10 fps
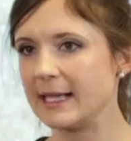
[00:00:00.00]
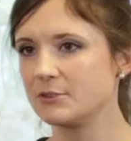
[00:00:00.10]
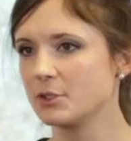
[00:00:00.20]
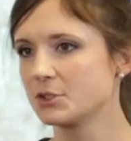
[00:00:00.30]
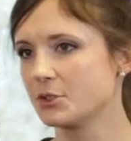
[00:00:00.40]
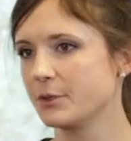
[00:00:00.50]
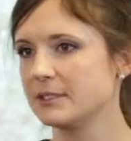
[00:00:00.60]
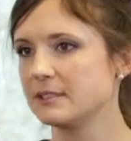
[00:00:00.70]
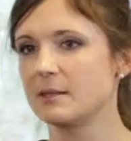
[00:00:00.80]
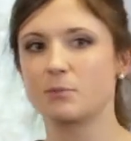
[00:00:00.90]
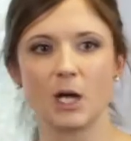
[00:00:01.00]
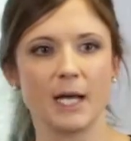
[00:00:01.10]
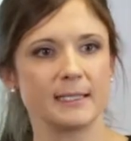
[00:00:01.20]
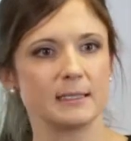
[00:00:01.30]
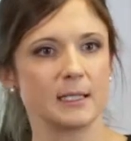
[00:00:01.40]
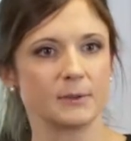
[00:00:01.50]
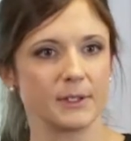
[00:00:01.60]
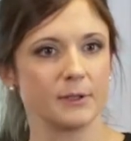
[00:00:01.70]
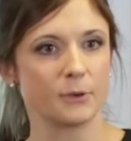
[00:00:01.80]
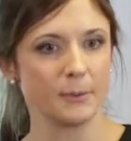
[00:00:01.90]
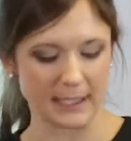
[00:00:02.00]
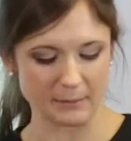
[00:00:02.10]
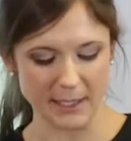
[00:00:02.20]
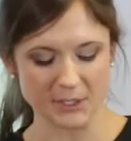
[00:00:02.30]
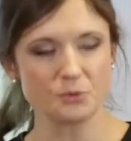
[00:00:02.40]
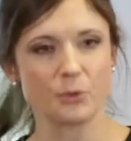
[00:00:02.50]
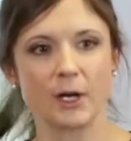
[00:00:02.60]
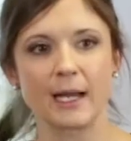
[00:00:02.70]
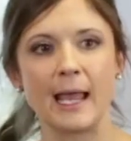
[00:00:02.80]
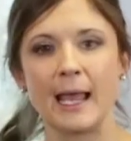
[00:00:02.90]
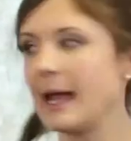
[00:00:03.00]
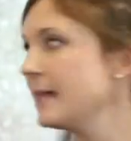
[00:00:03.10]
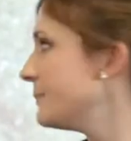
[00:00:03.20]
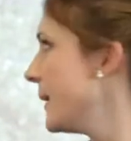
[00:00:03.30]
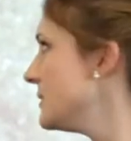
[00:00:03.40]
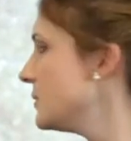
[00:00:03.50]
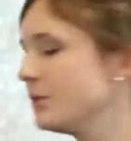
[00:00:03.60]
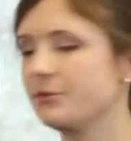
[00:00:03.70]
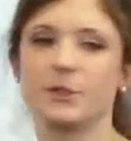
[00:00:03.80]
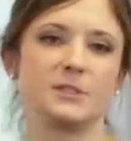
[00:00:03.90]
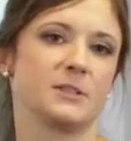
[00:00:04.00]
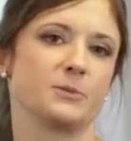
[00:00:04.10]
natural choice is a broad yet liquid European benchmark as base universe,